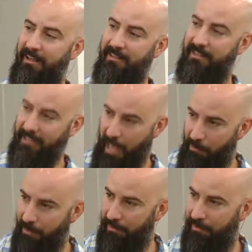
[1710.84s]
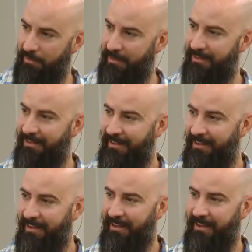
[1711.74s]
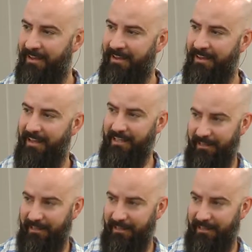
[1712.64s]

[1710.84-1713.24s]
and Sabbath and